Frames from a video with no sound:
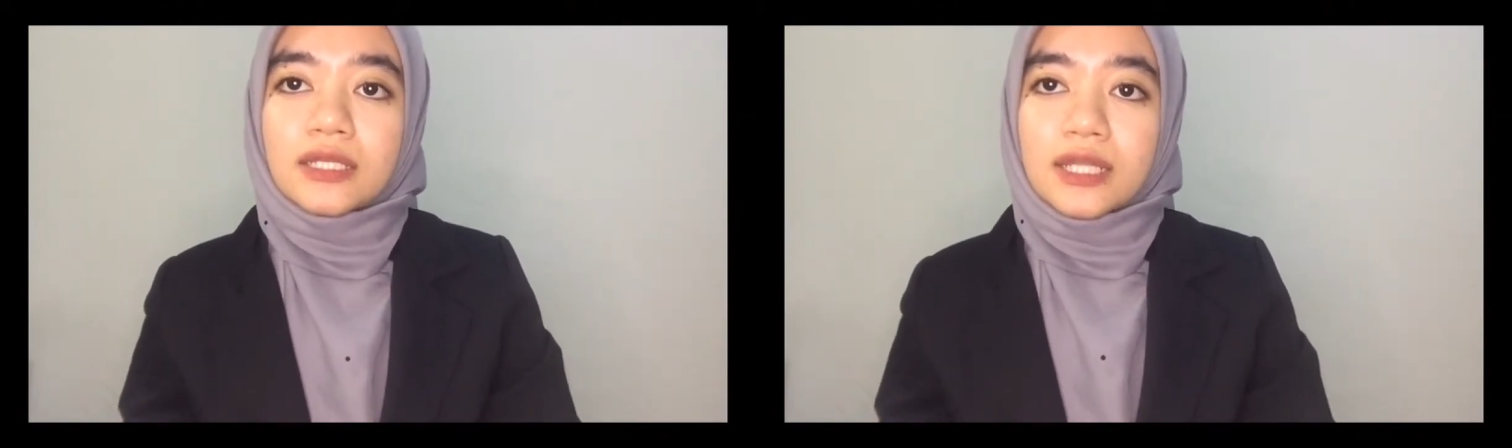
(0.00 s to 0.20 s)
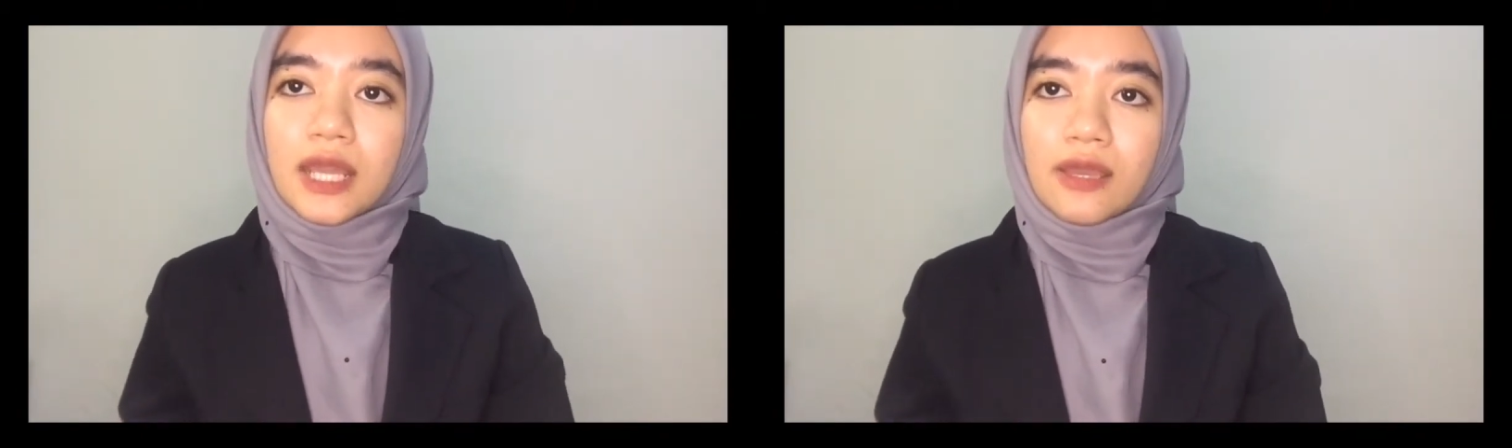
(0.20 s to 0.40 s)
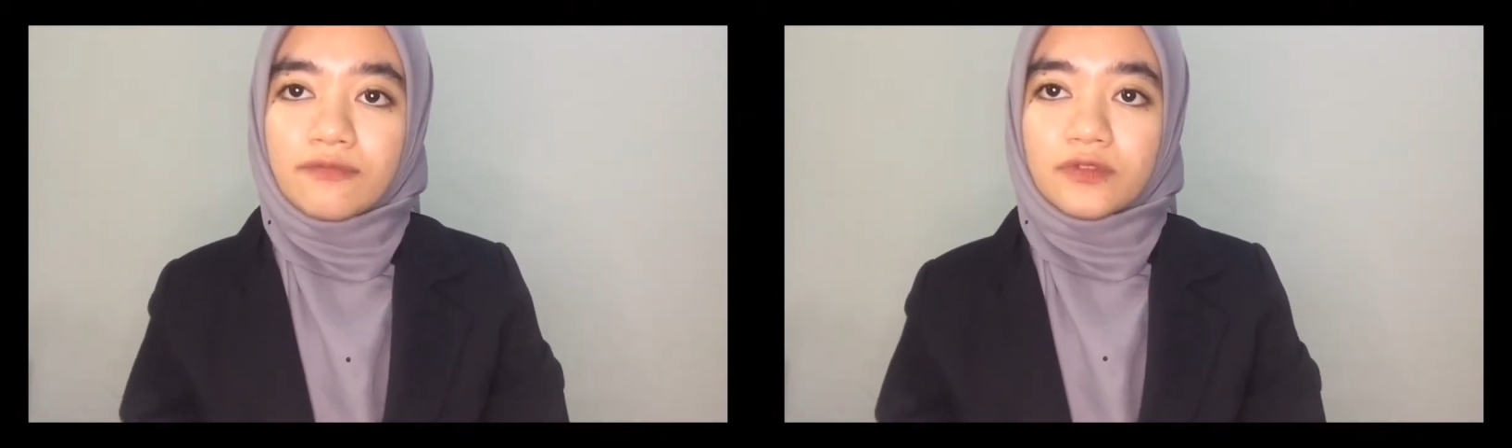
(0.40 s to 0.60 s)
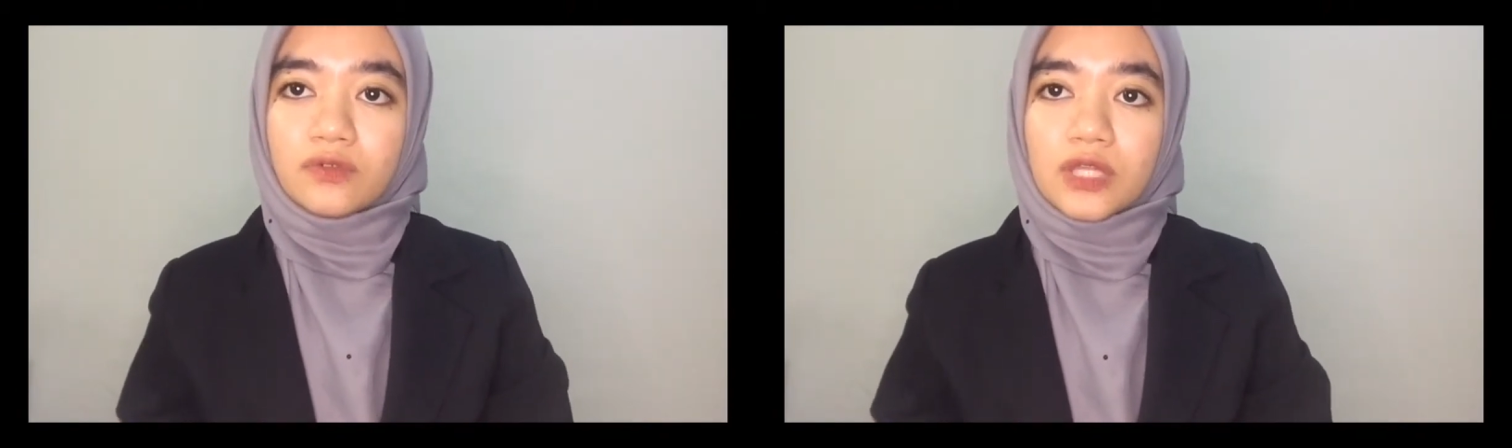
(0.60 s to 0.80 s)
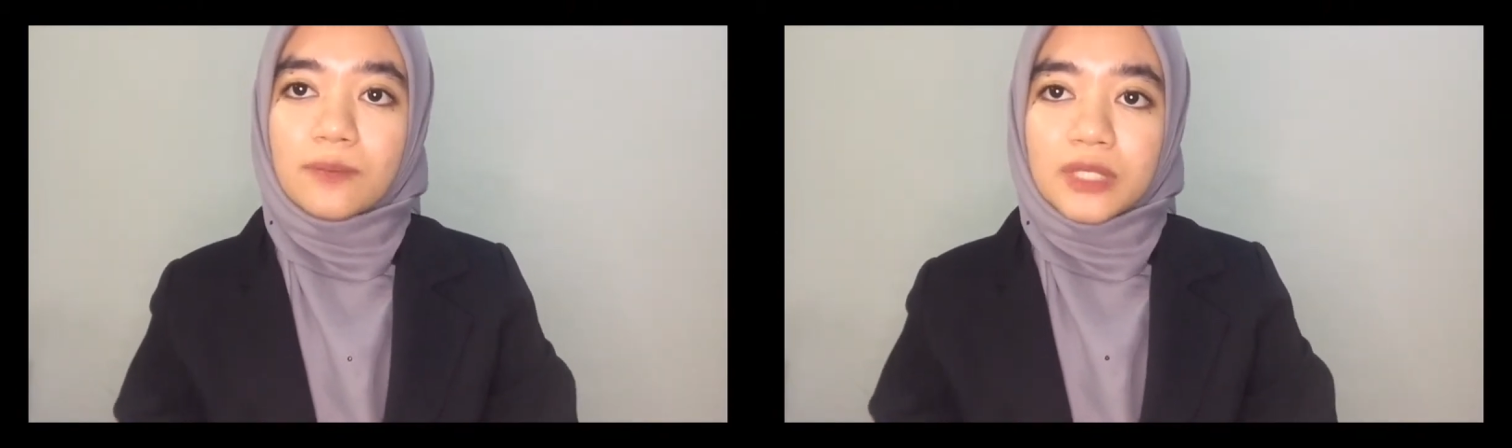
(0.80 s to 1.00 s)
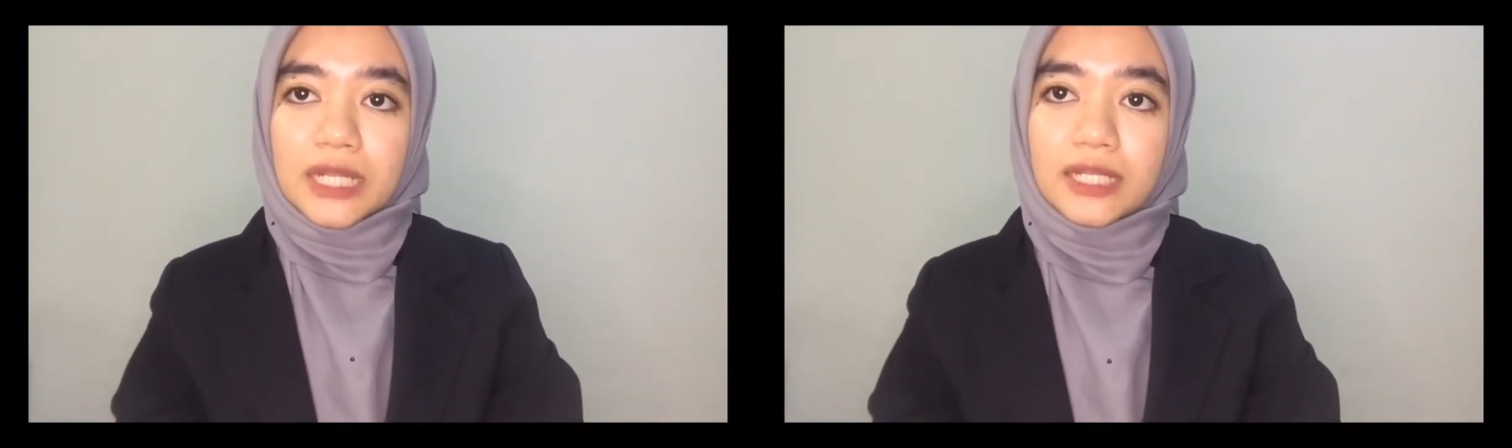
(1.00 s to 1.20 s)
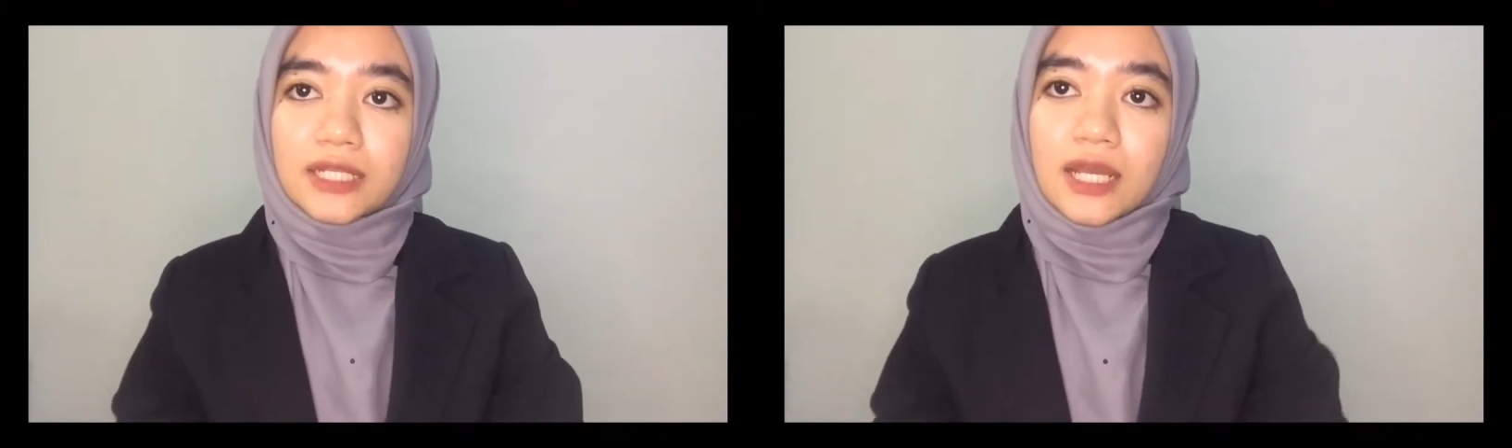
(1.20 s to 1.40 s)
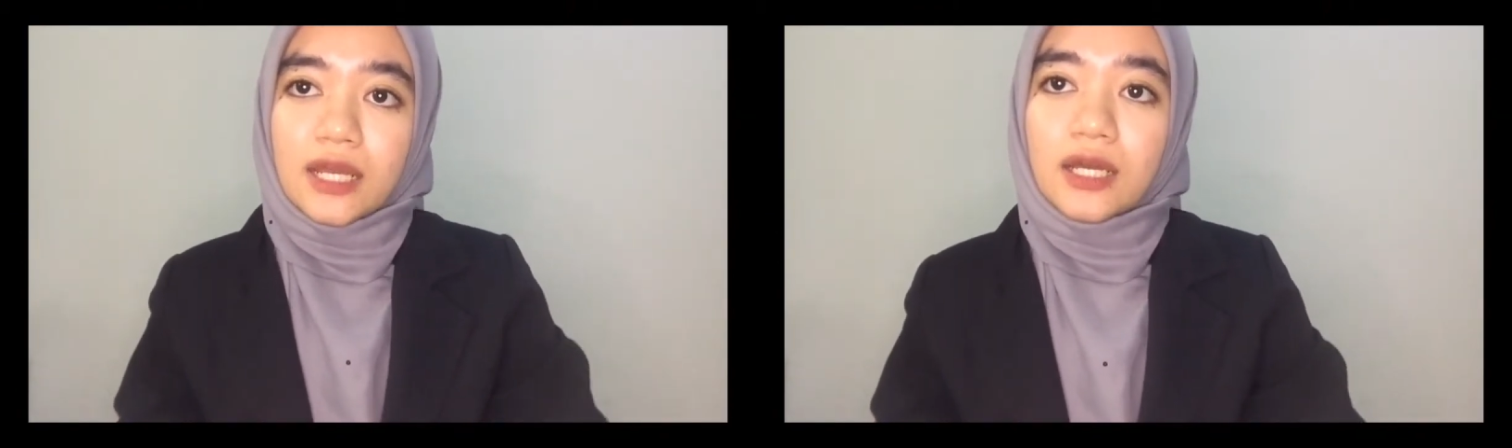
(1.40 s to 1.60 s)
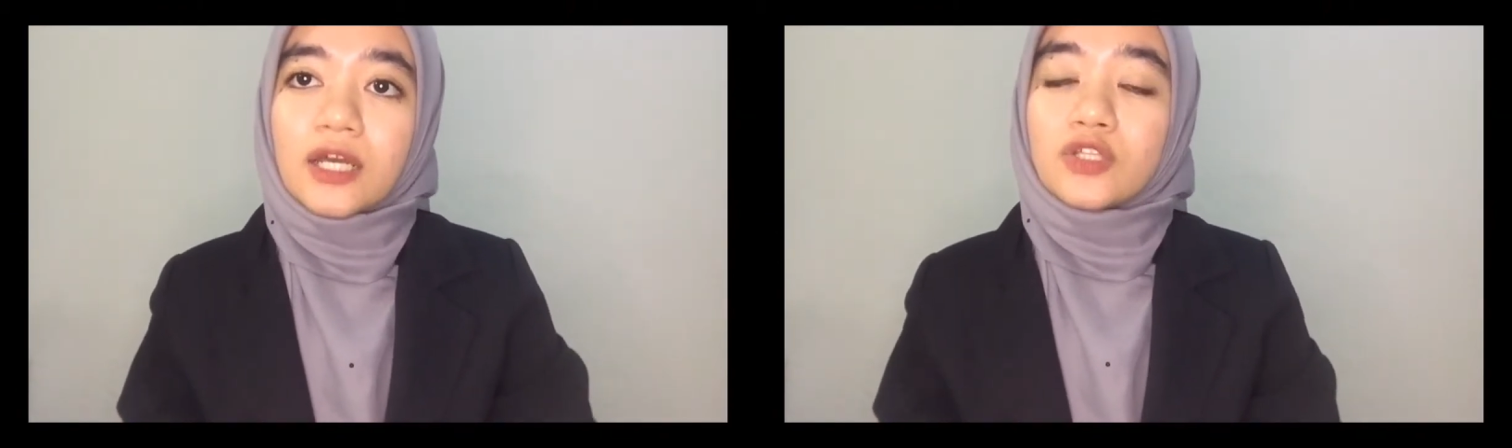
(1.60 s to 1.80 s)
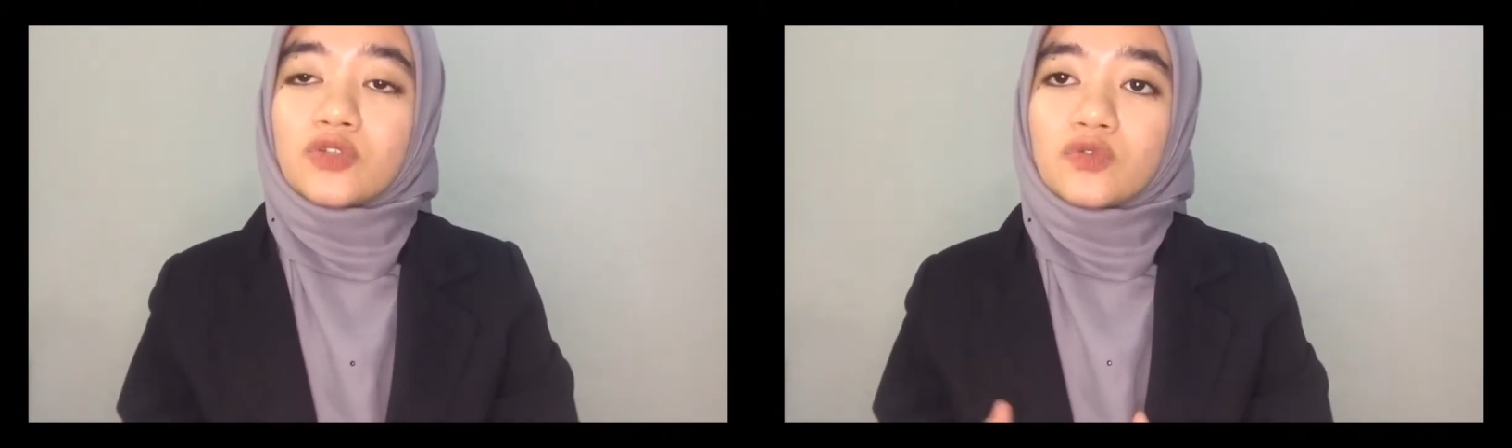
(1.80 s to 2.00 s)
they have to terminate their
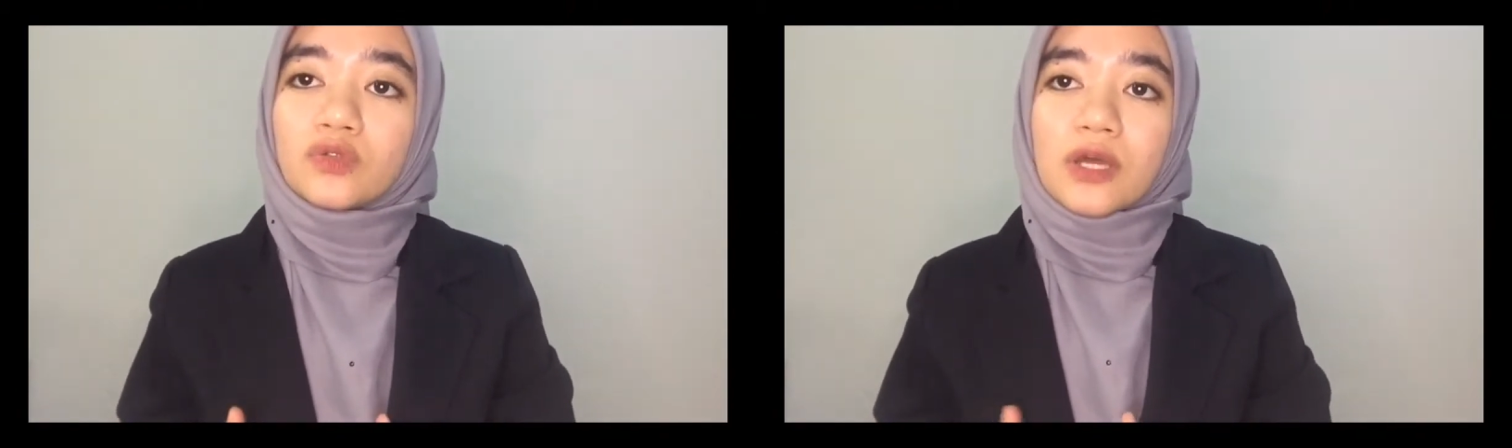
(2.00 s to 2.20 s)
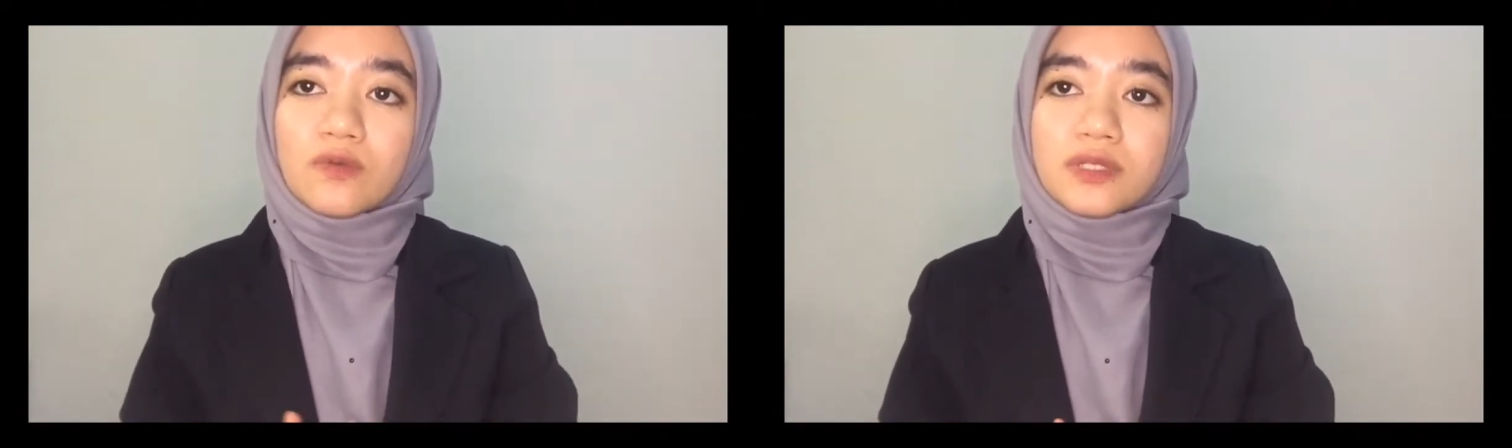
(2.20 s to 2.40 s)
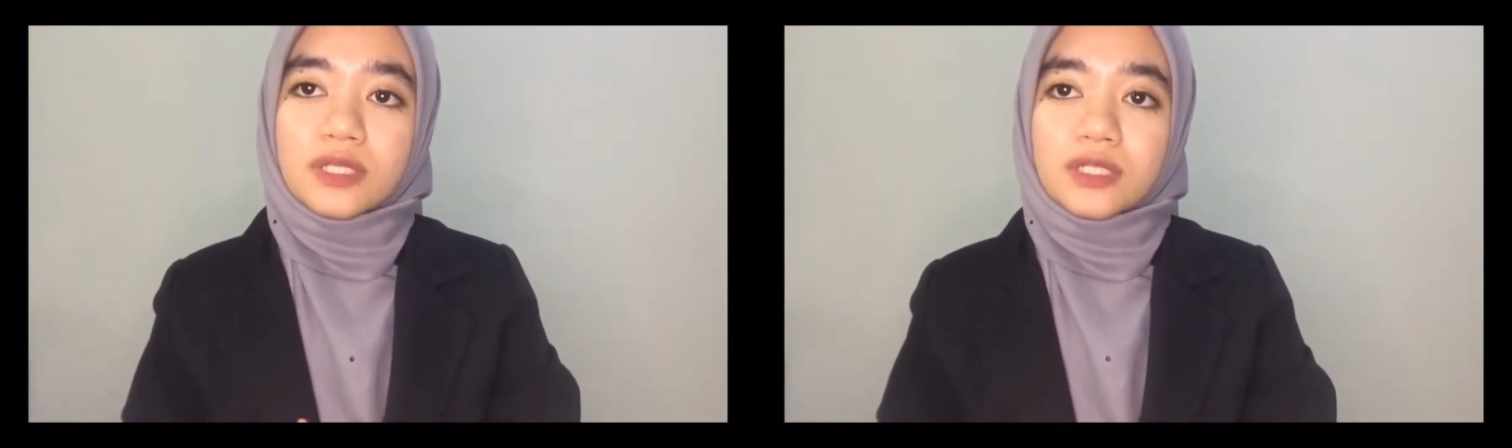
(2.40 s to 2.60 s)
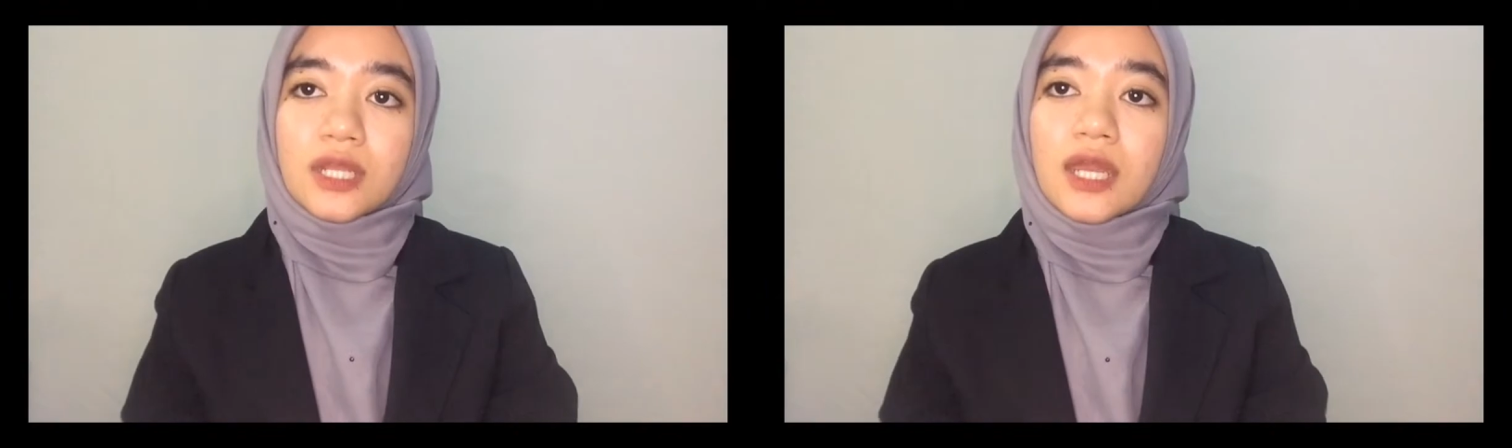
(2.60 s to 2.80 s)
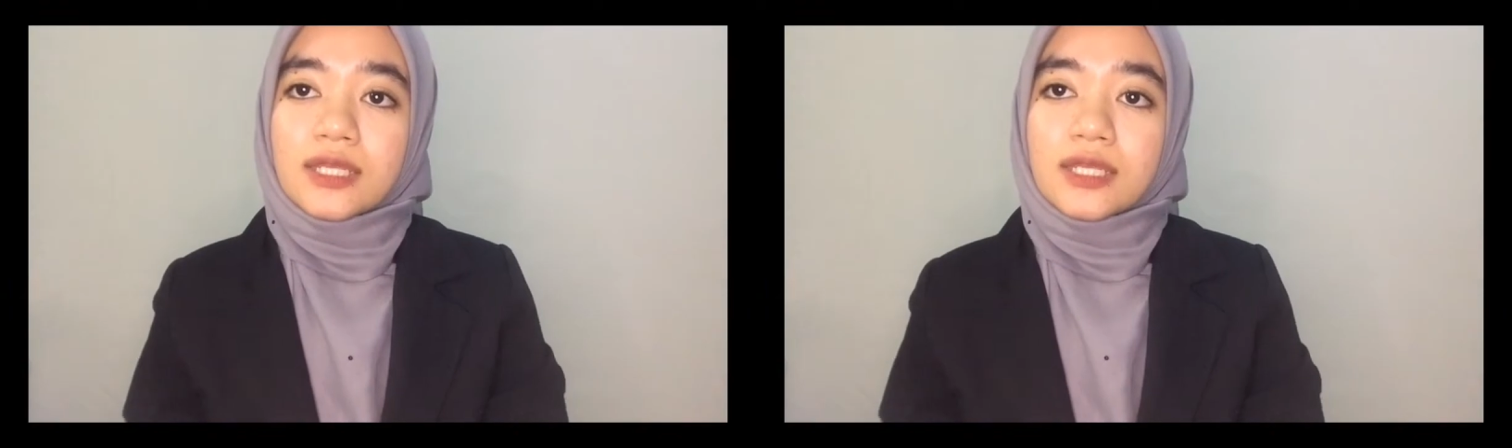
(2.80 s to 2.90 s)
2,647